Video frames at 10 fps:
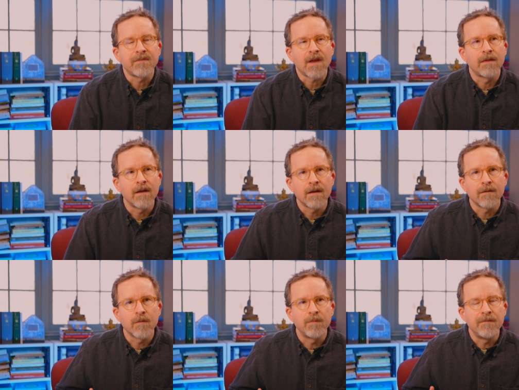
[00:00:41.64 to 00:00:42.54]
the,
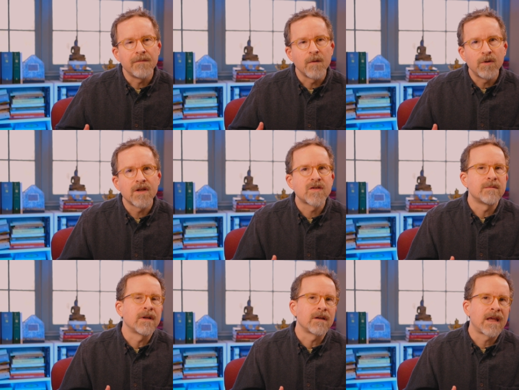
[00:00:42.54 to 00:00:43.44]
the, the
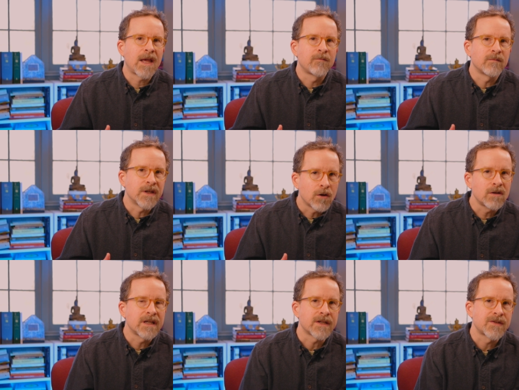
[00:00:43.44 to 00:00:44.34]
Buddhism that came from the
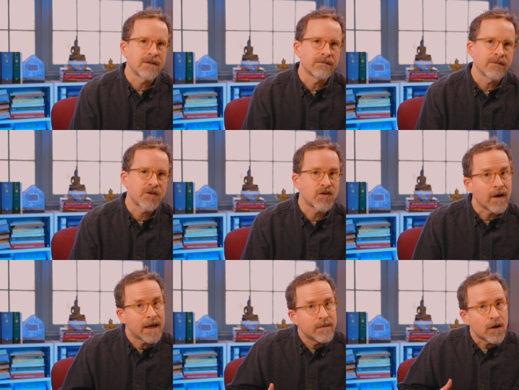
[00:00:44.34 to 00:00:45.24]
earliest
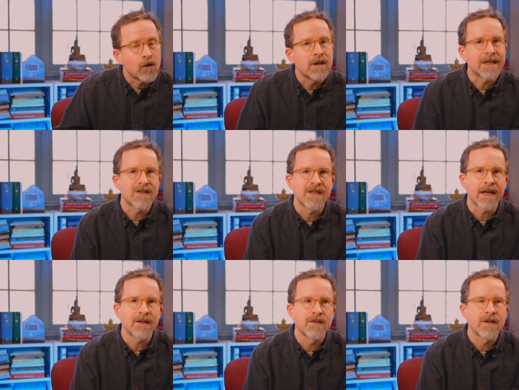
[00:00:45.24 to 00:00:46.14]
stratum, the earliest
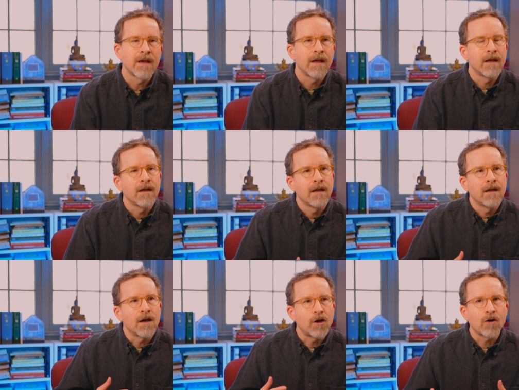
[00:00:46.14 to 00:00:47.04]
texts,
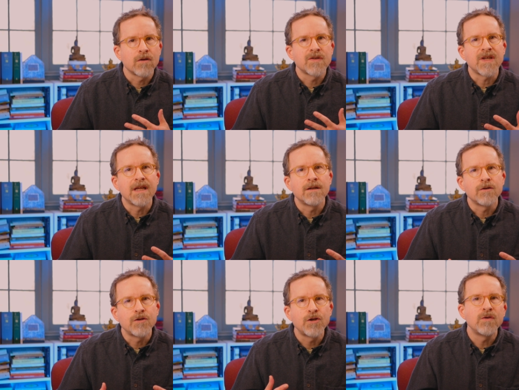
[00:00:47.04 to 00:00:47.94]
occurs
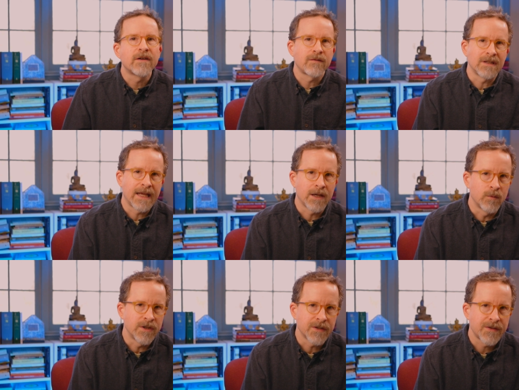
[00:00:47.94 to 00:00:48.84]
in two different
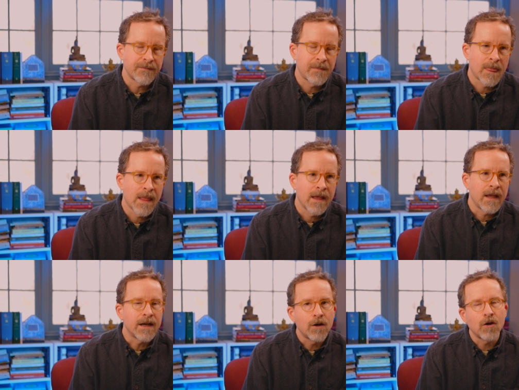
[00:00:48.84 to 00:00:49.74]
languages.
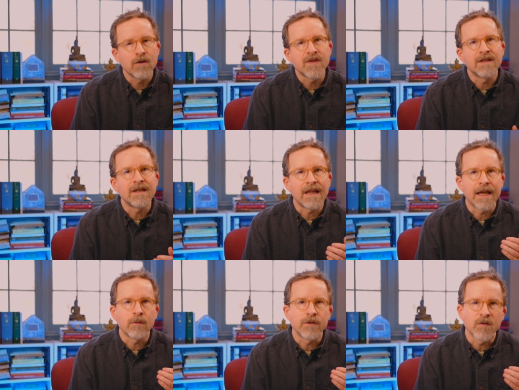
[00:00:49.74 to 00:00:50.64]
It occurs in the
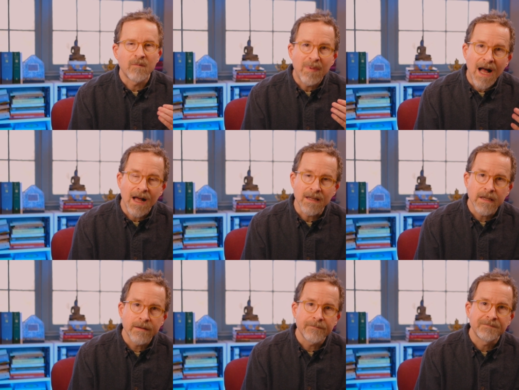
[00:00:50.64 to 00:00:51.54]
language of
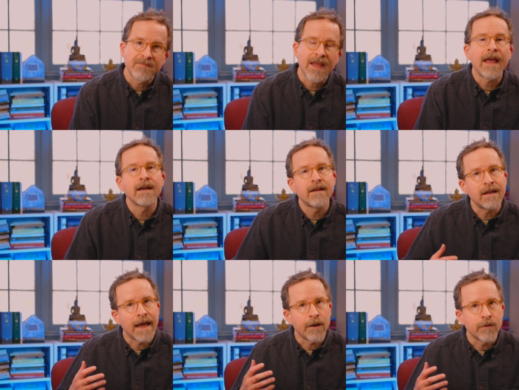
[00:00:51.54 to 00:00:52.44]
Pali and in the
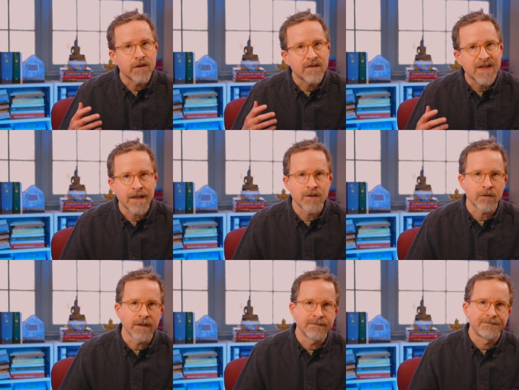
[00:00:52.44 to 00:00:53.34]
language of
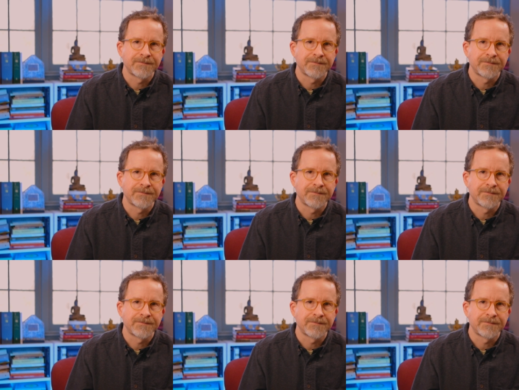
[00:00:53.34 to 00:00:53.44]
Sanskrit.